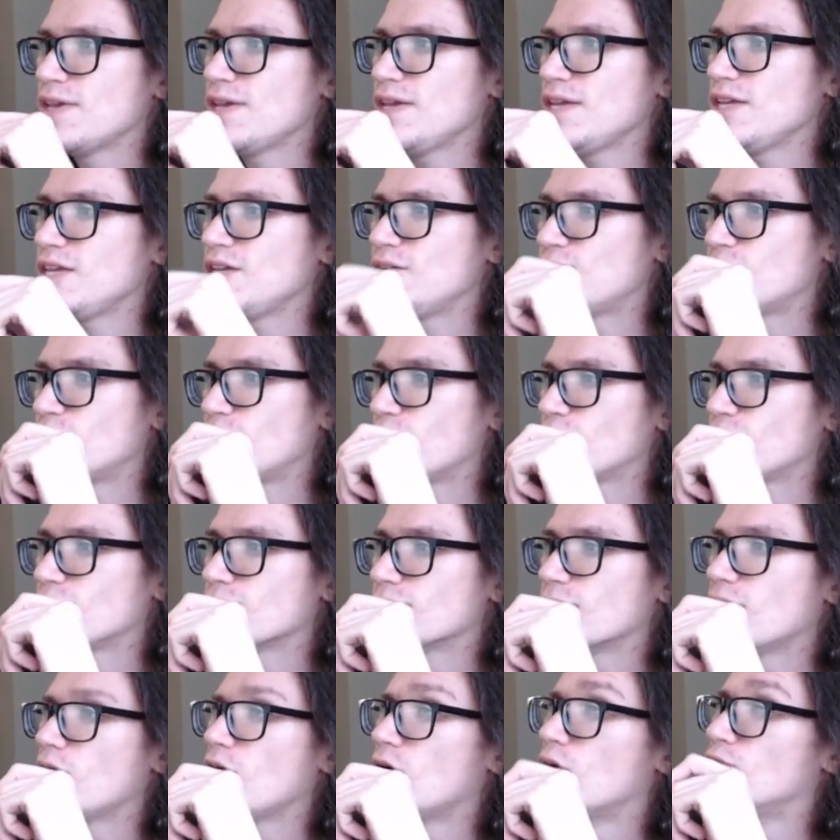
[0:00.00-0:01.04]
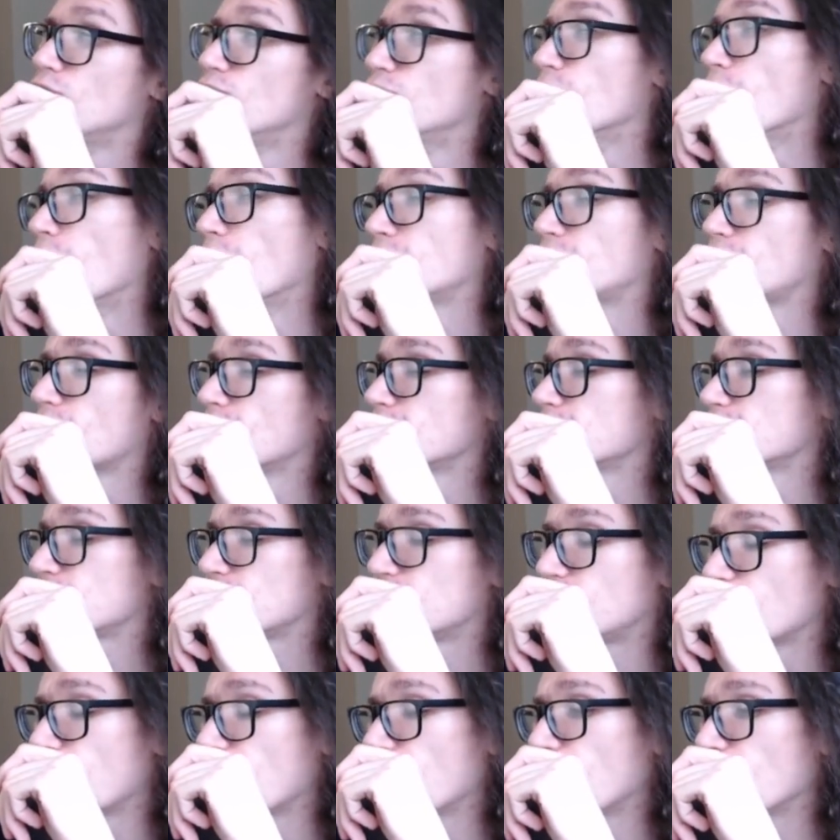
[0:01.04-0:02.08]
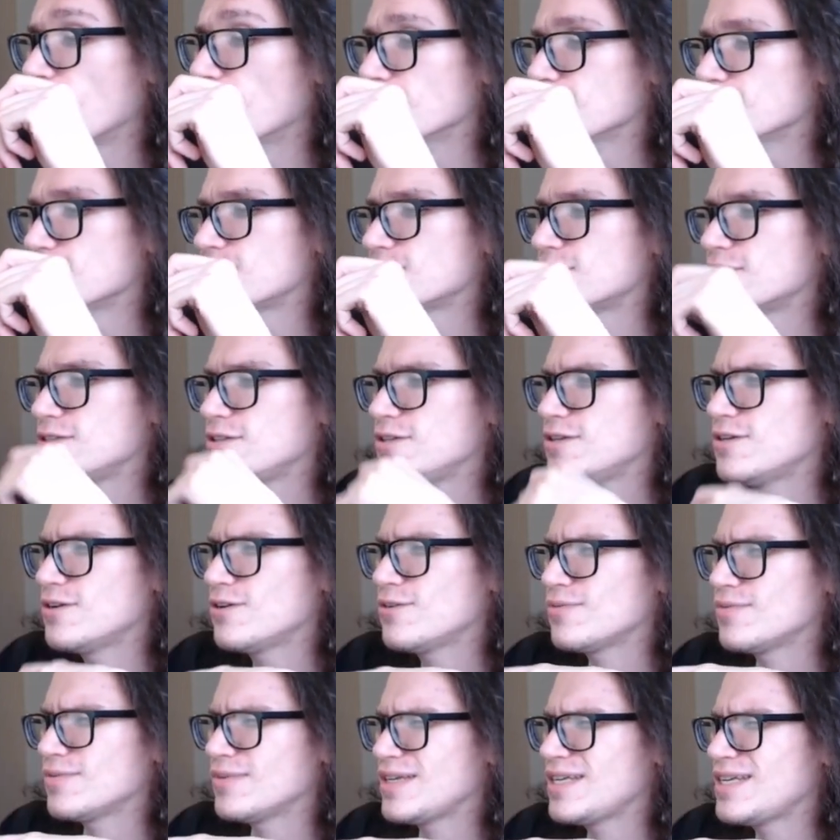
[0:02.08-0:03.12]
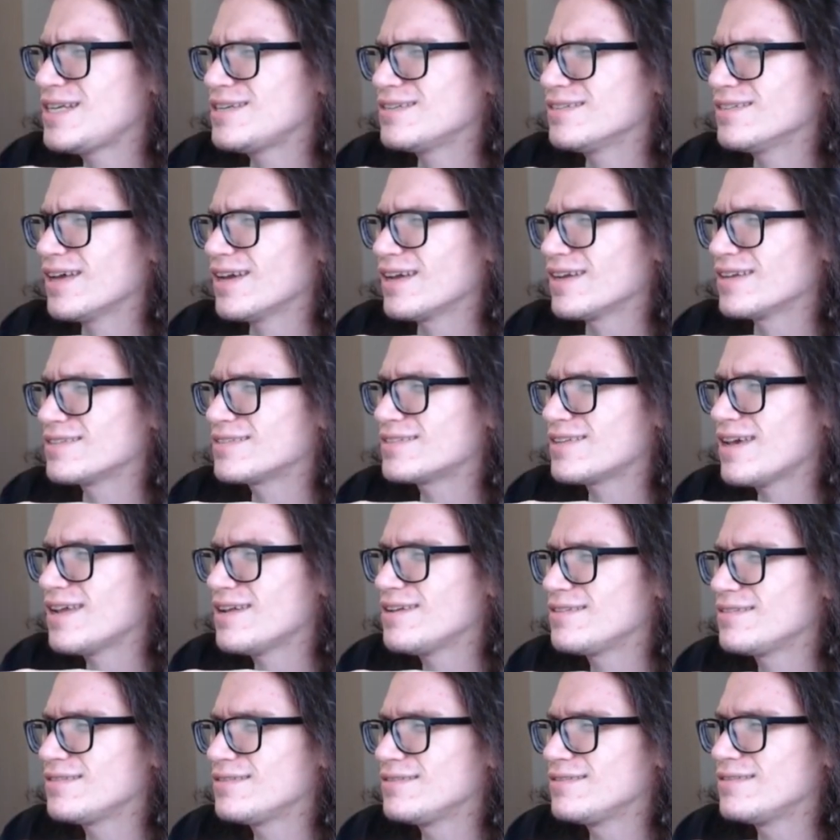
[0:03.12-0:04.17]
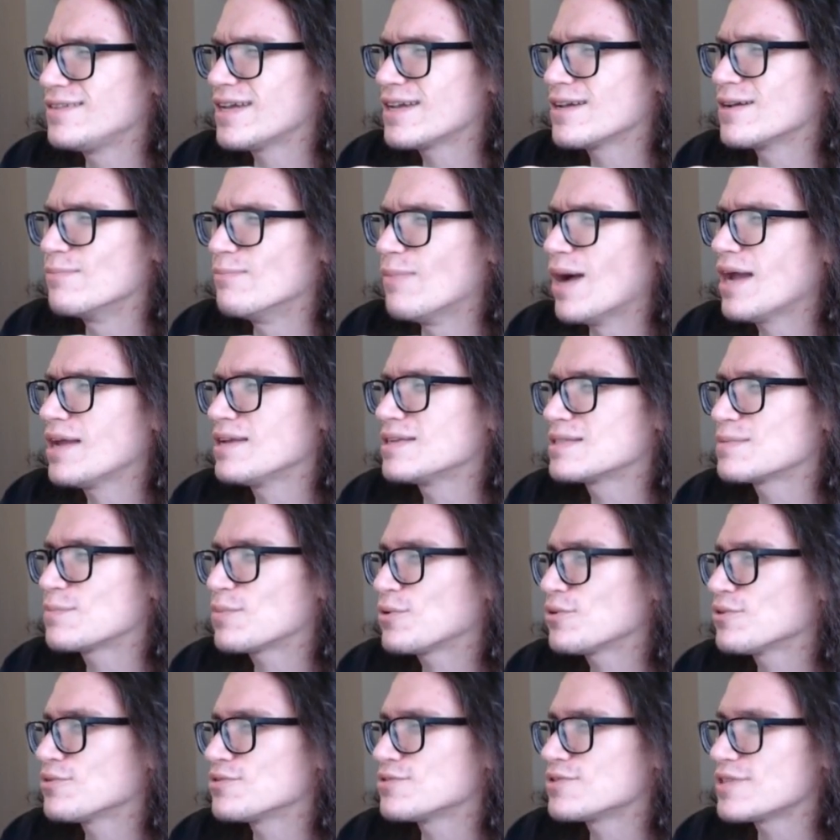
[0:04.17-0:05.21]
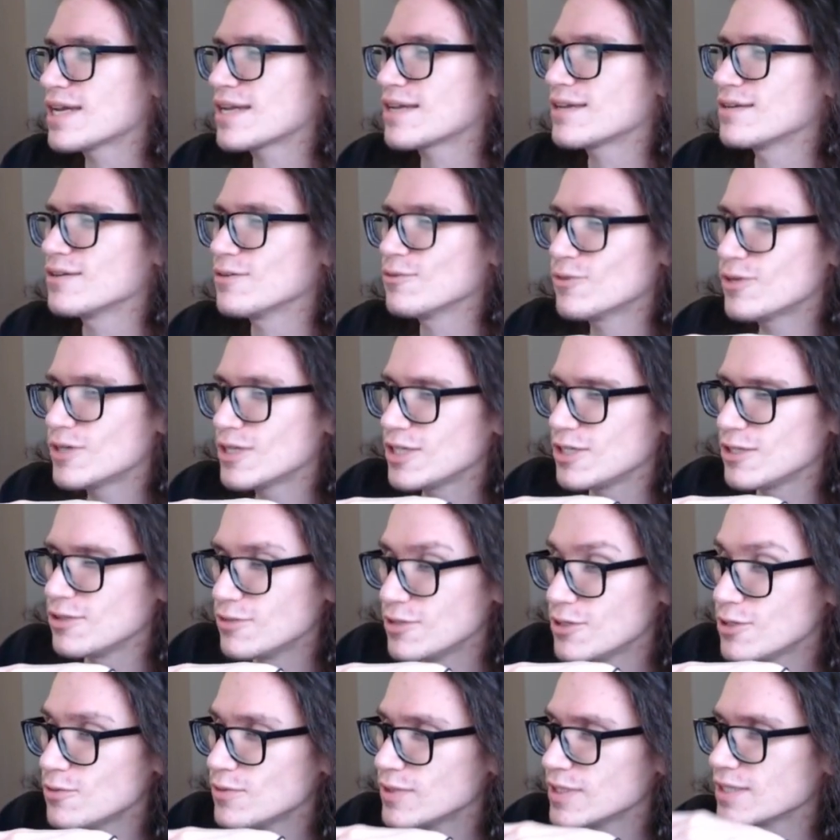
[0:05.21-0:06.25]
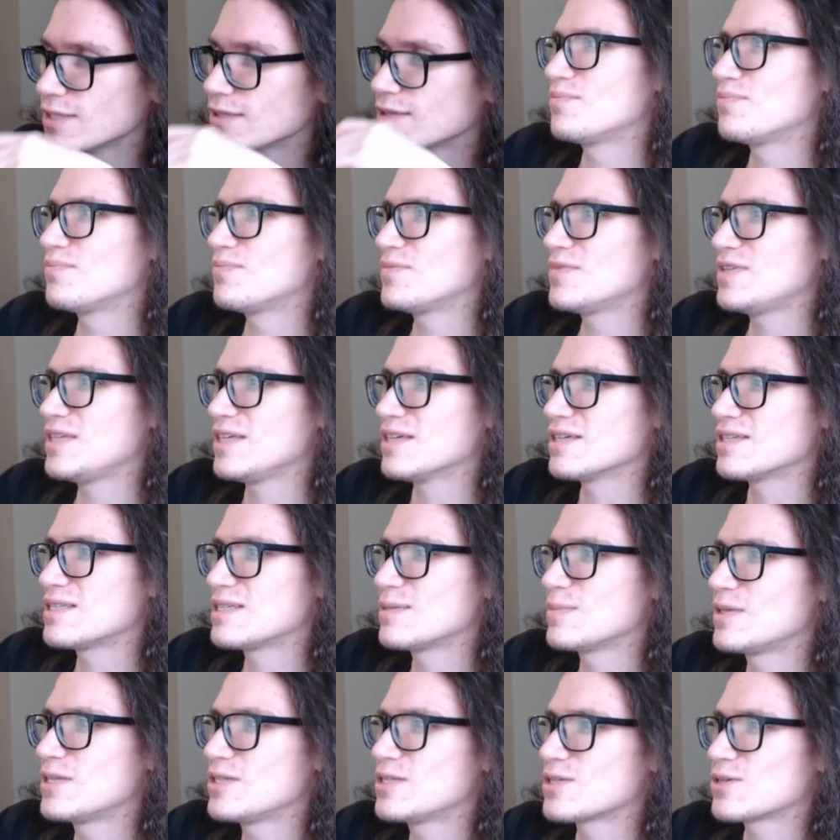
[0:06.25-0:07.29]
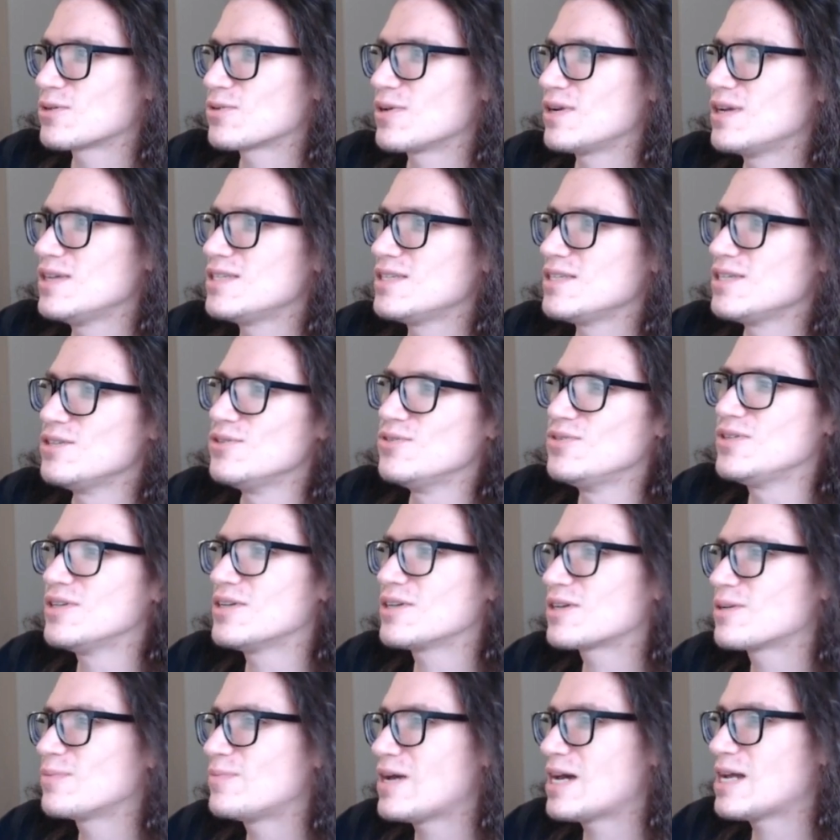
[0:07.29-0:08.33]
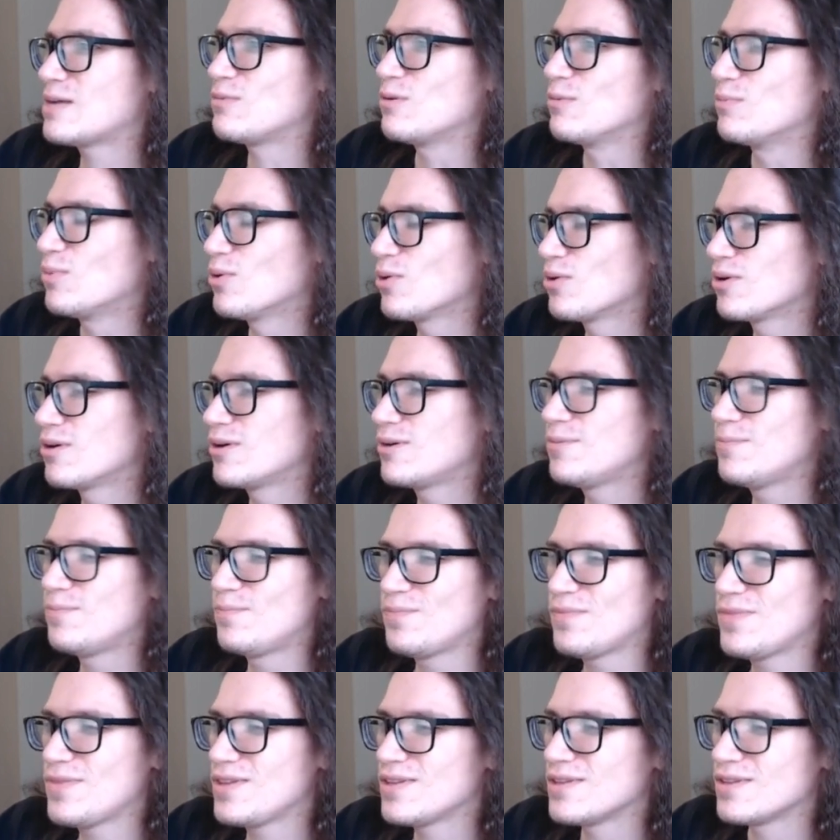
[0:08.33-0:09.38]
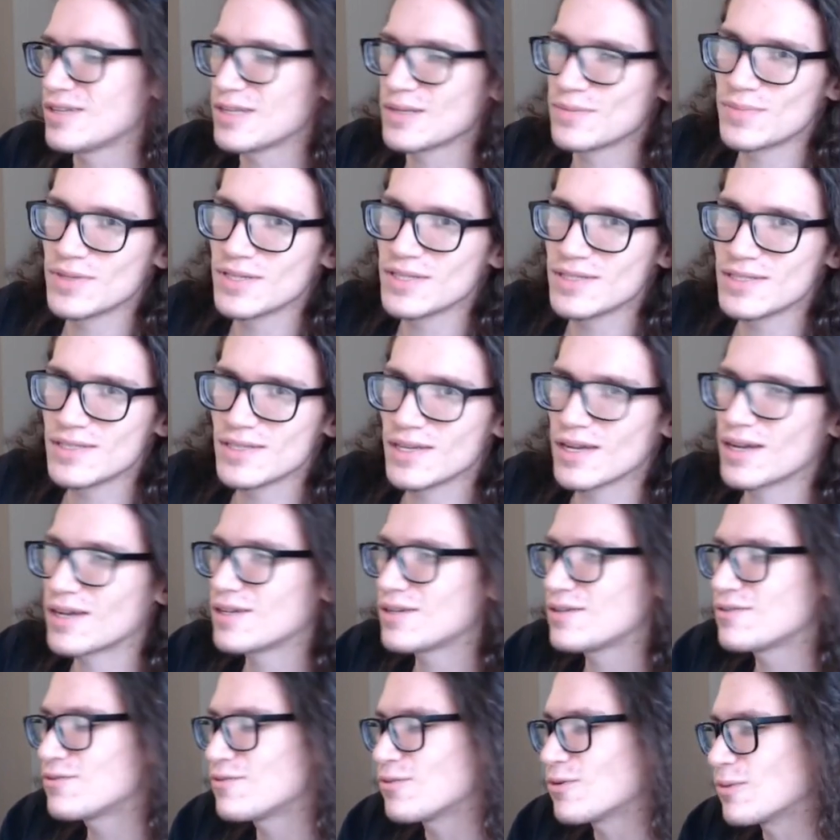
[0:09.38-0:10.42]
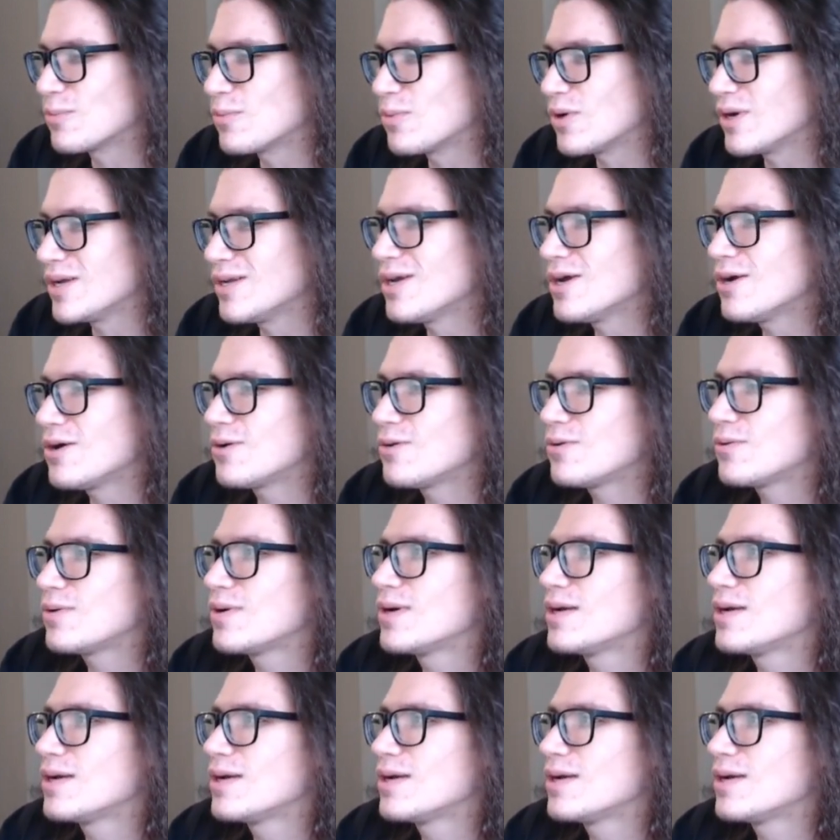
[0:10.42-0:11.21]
Even though they're not as fast, you don't need like 10 gigabytes per second. What are you doing? Yeah, some of these are crazy. You need a compatible board. You need PCIe 4.0.